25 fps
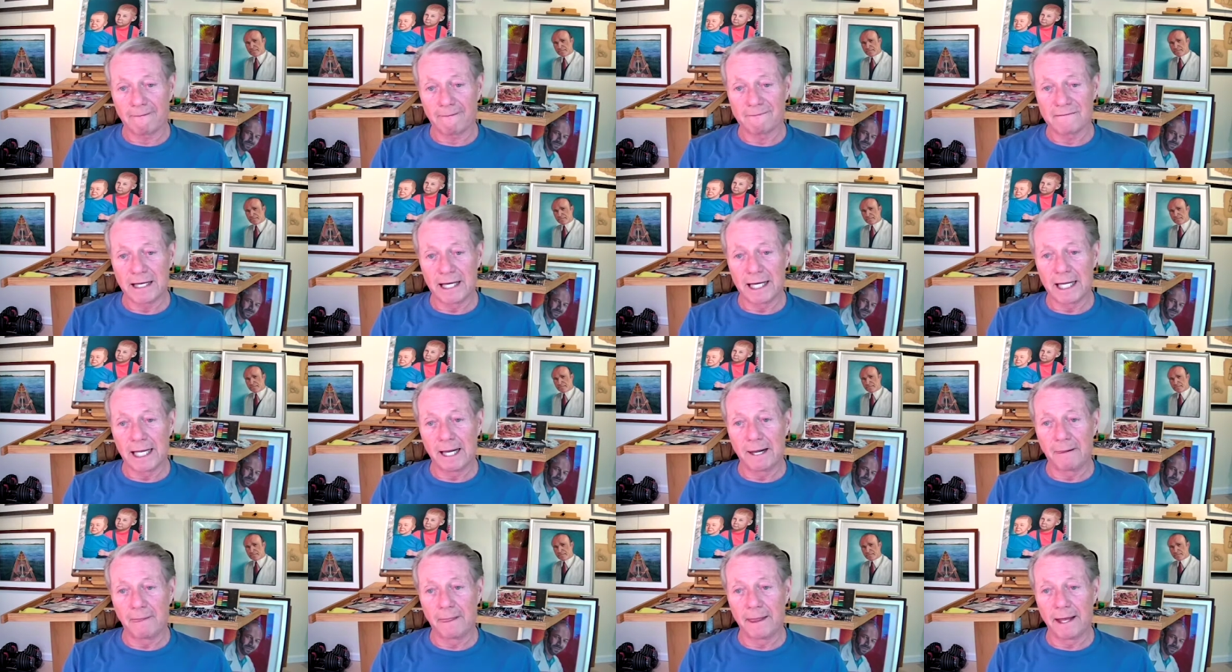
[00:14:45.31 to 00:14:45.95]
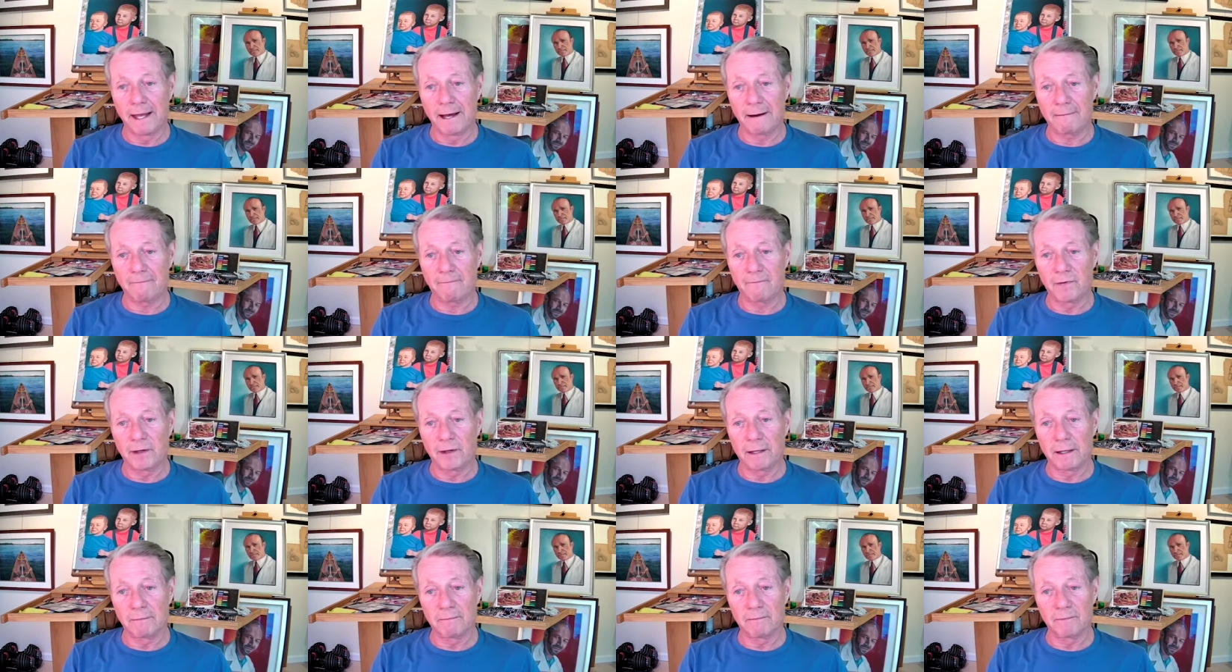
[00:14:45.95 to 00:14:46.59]
And that
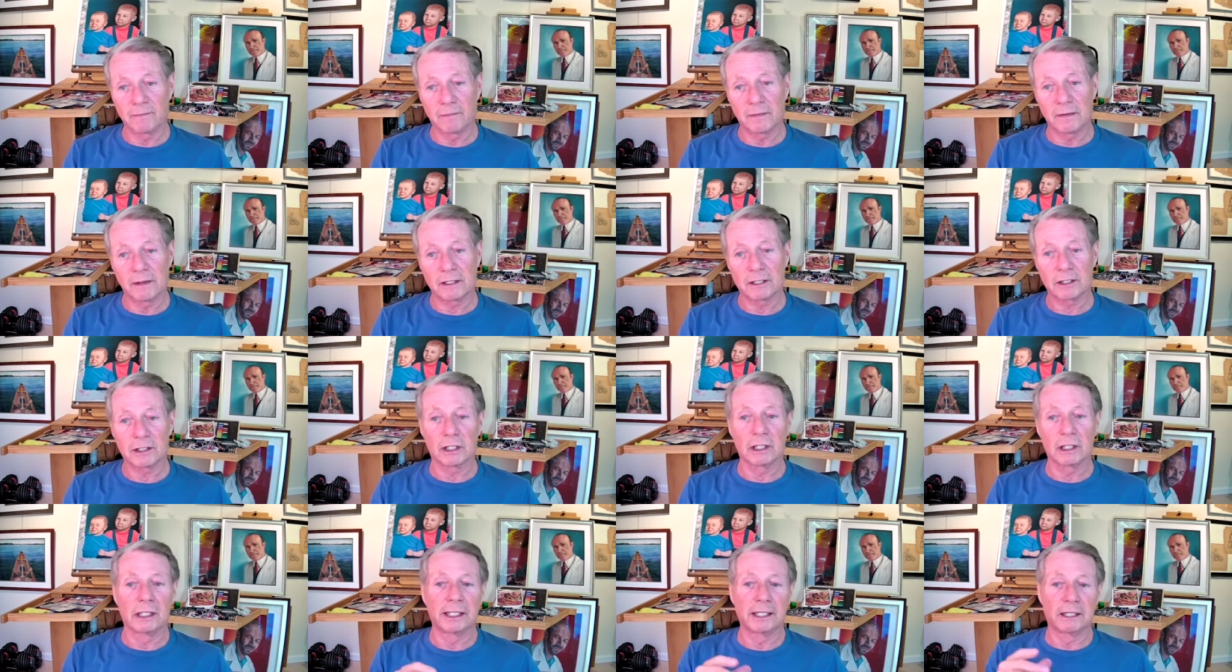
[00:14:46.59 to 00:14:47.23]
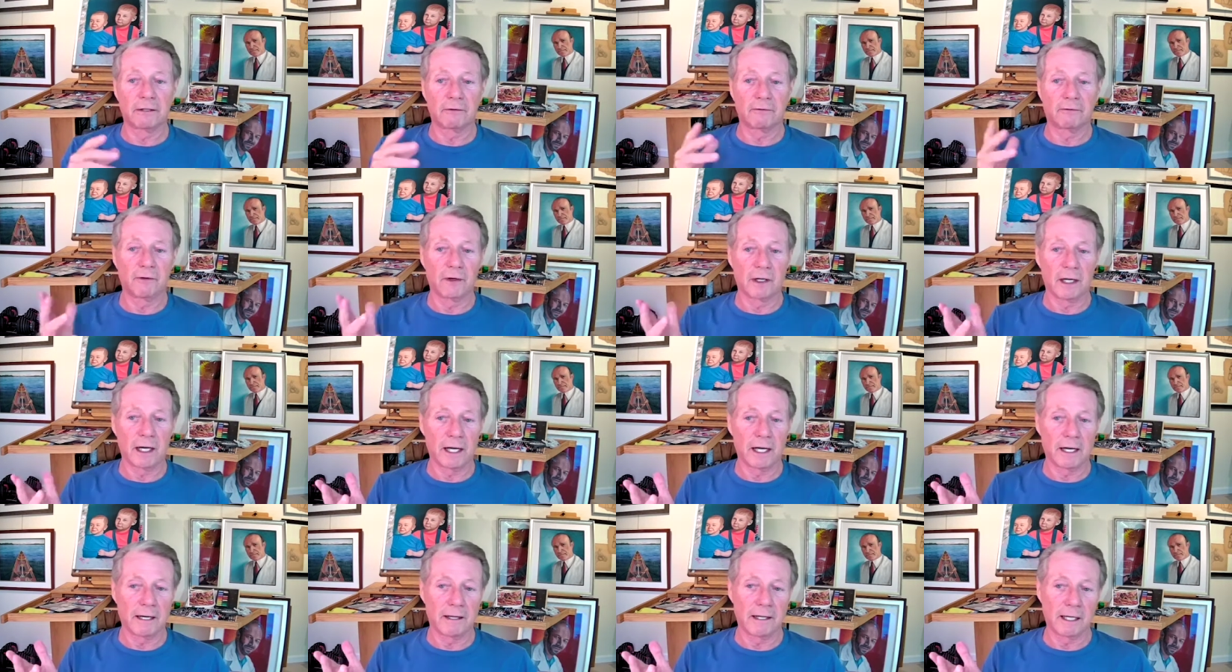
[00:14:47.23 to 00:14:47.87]
then
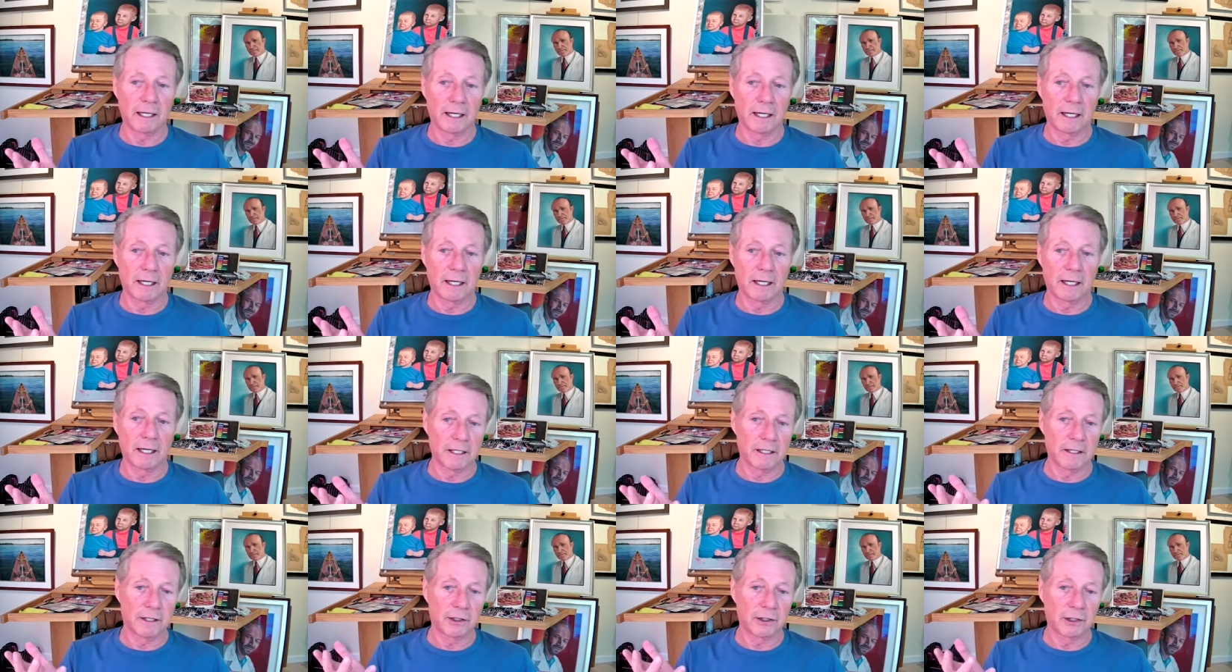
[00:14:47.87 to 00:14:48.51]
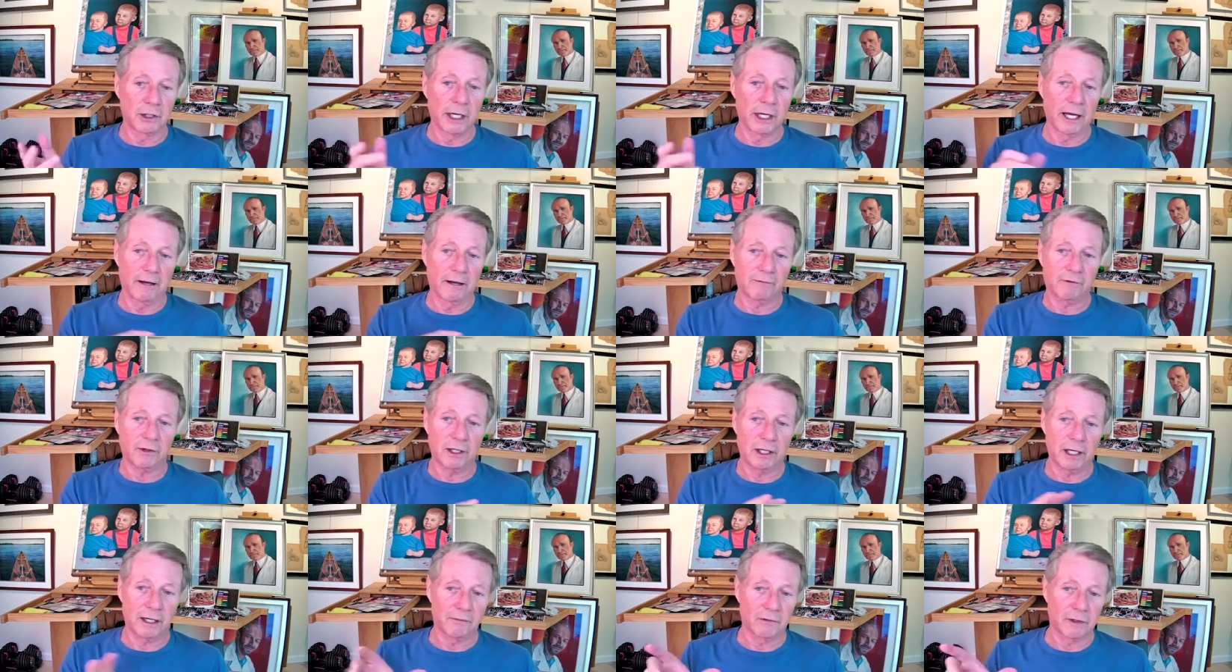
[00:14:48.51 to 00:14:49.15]
solidified the idea that you have to
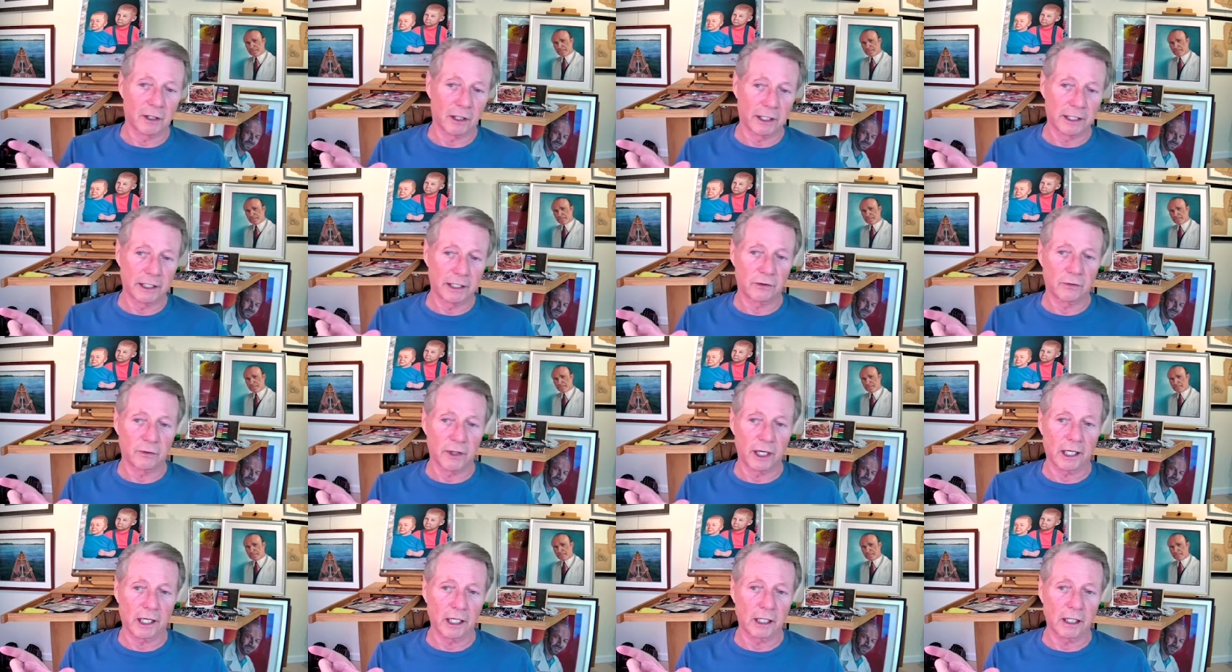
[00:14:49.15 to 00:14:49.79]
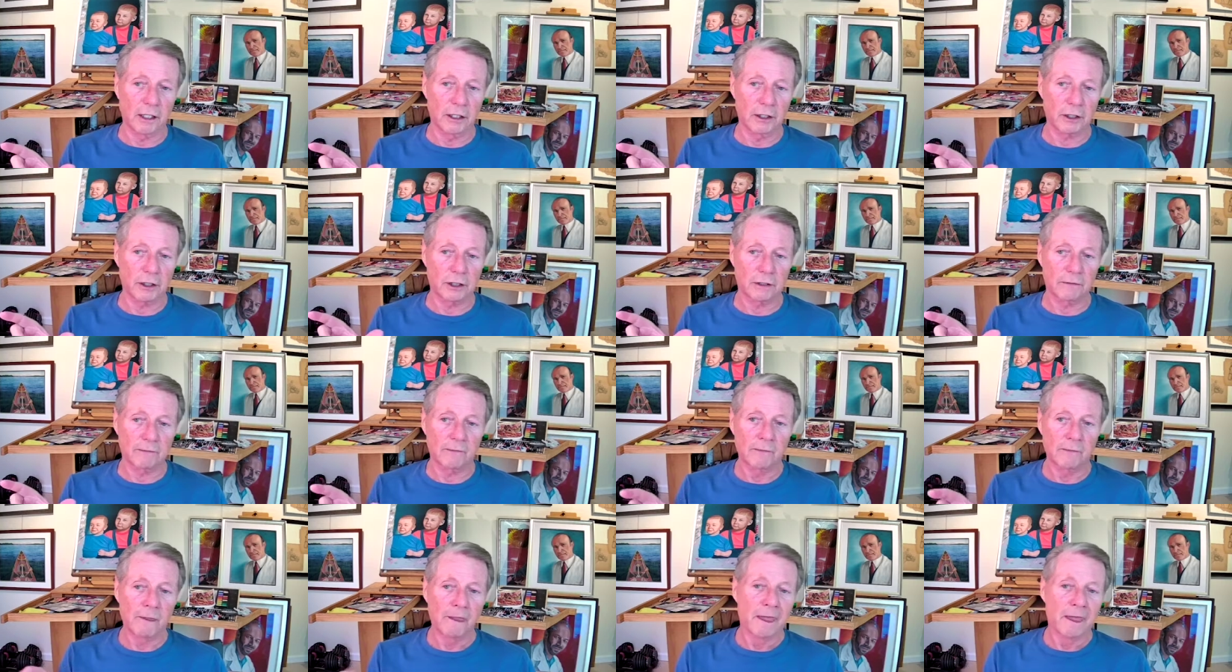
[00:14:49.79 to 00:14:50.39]
have the linked recognition,